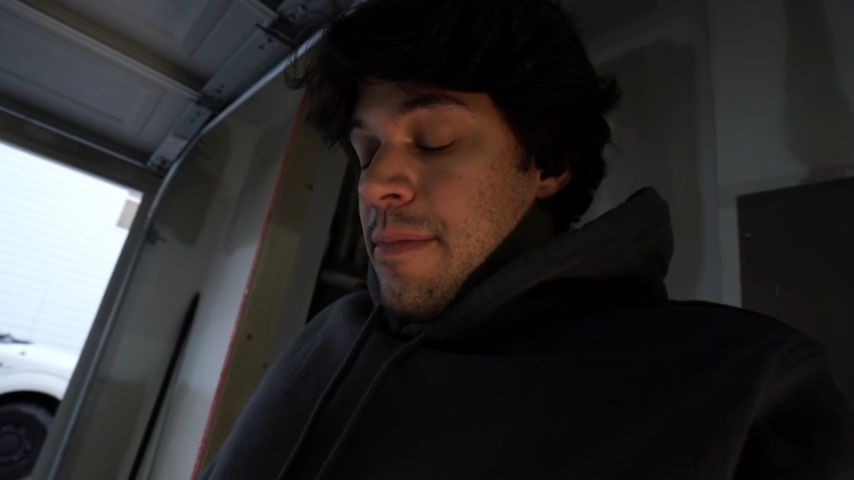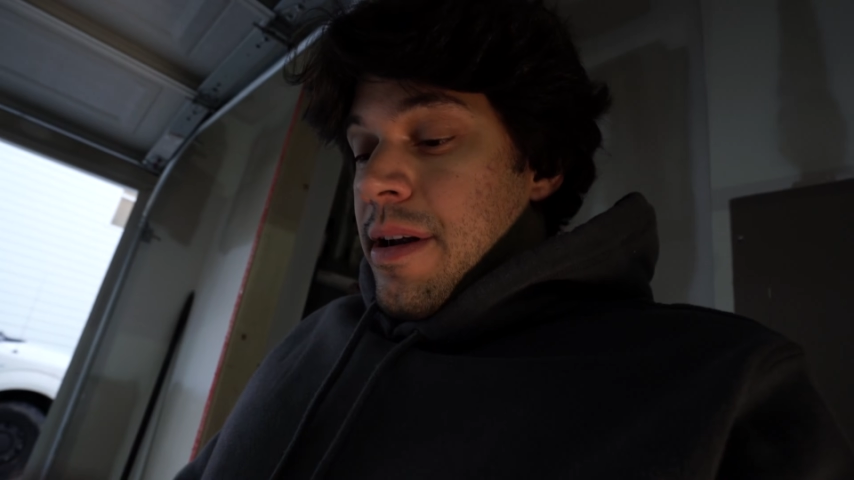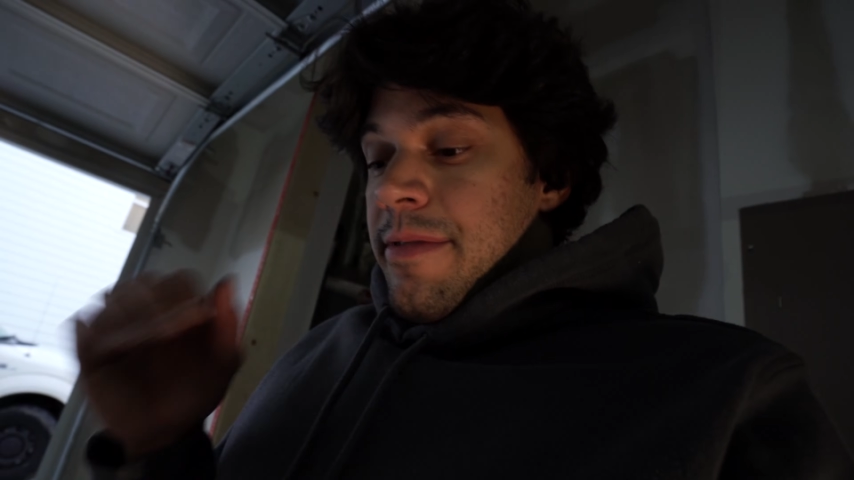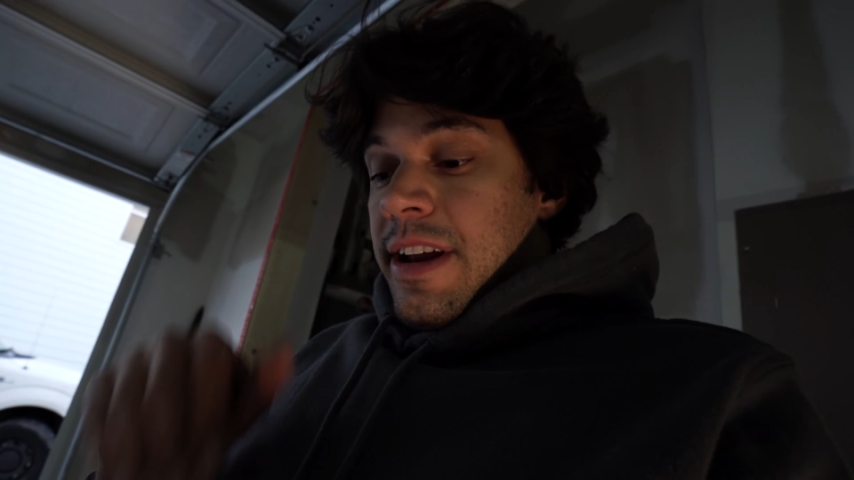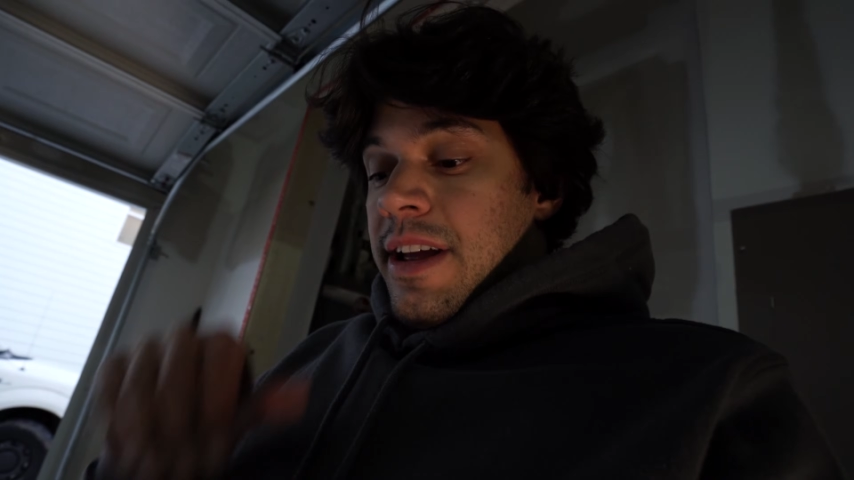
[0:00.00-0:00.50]
but
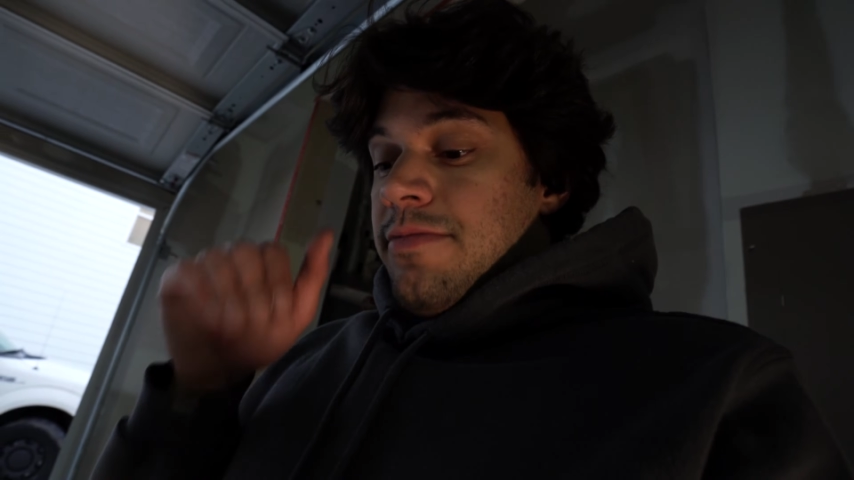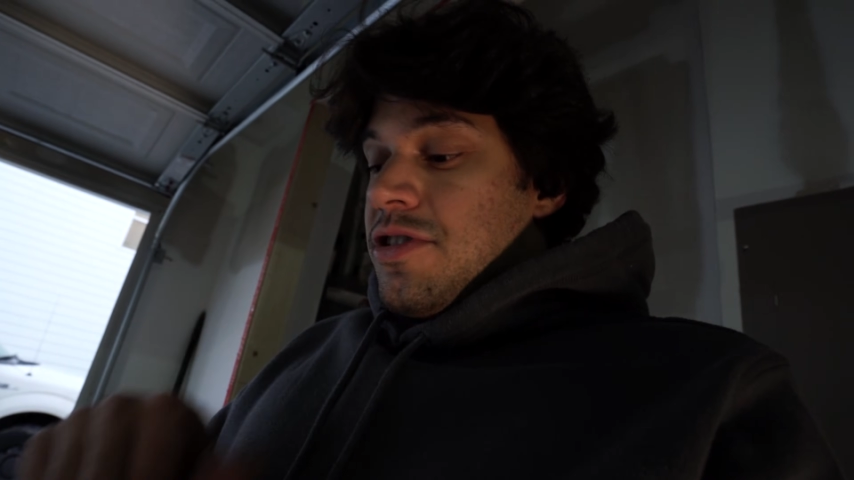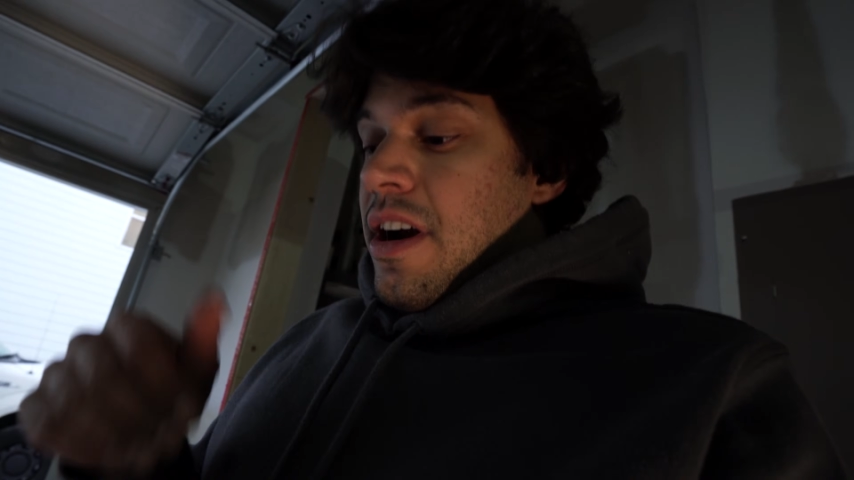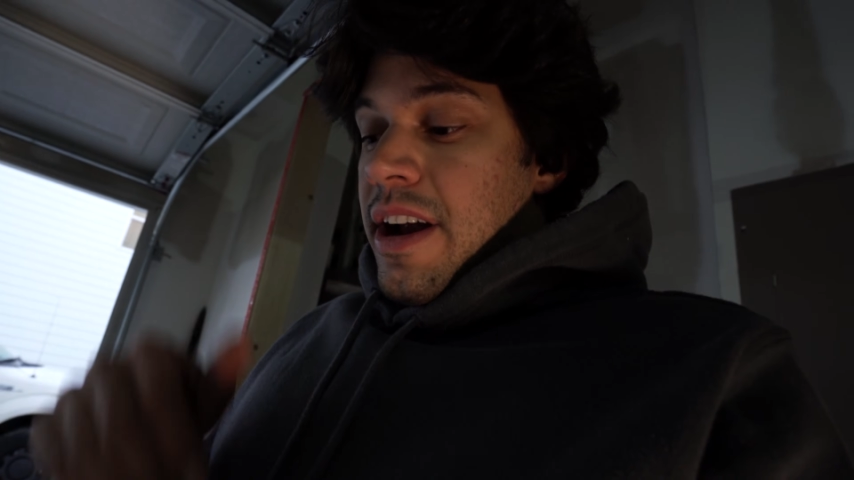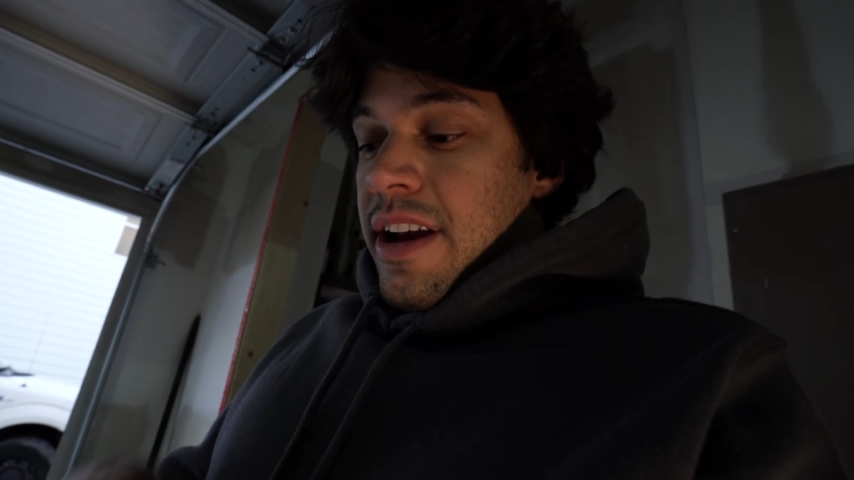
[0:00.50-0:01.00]
I'm gonna keep
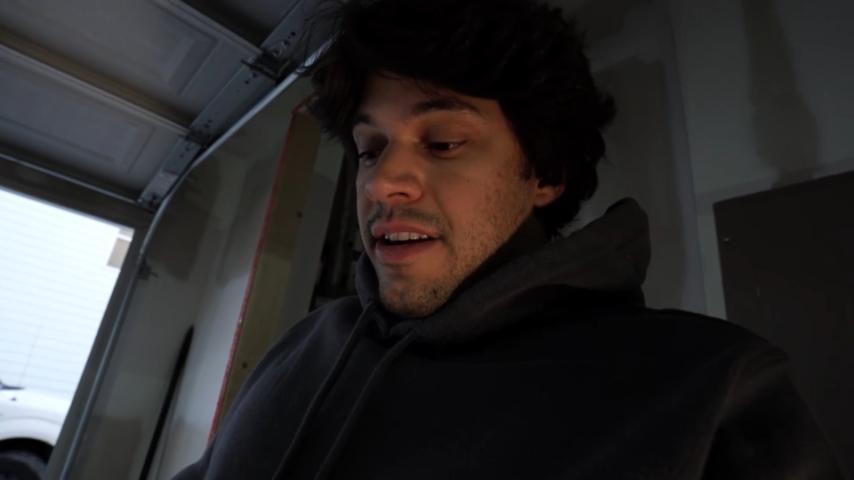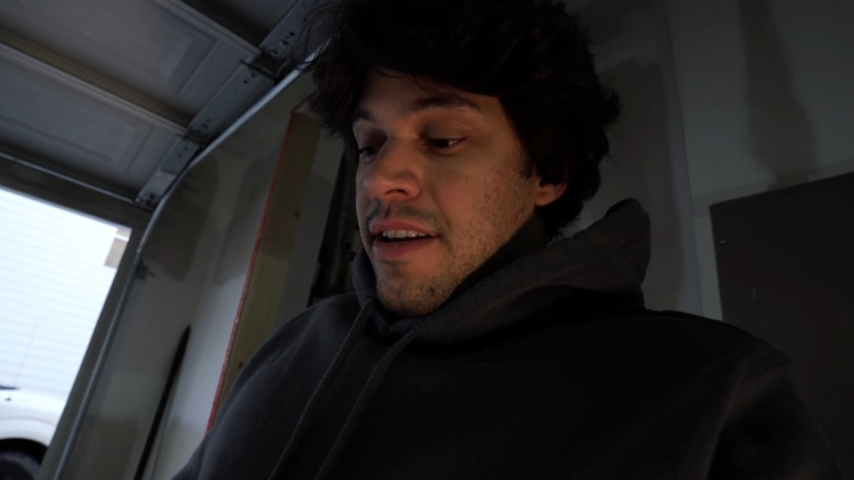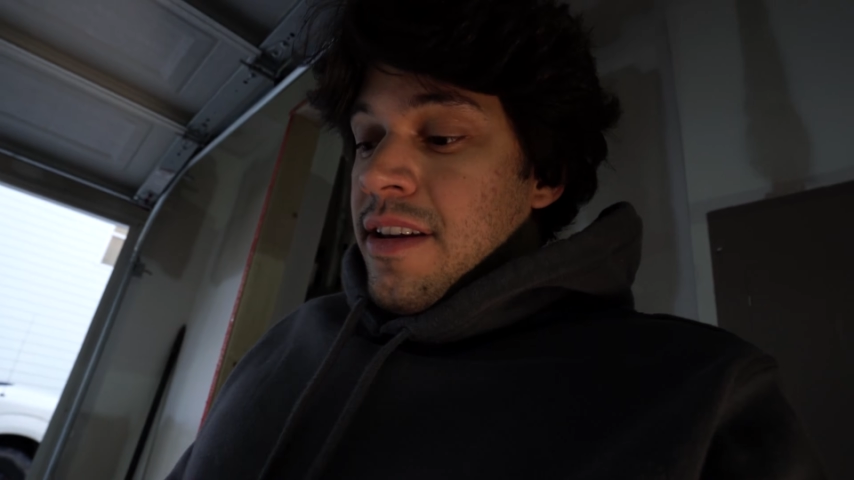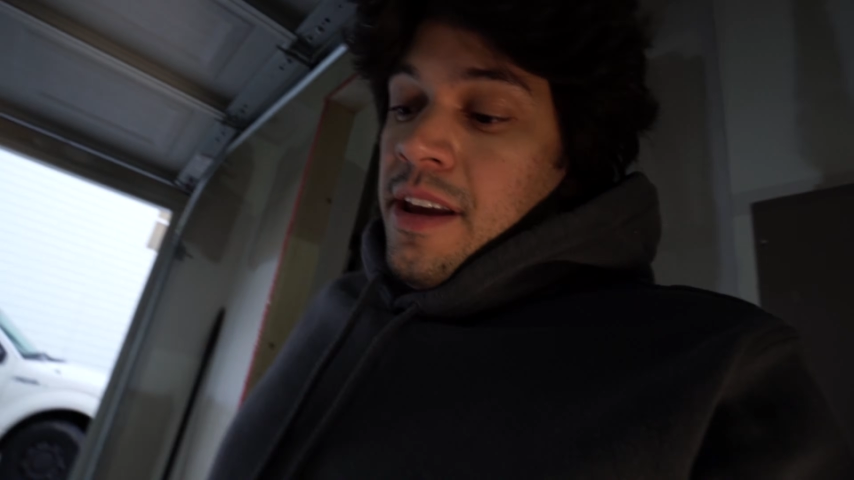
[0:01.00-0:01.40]
trying,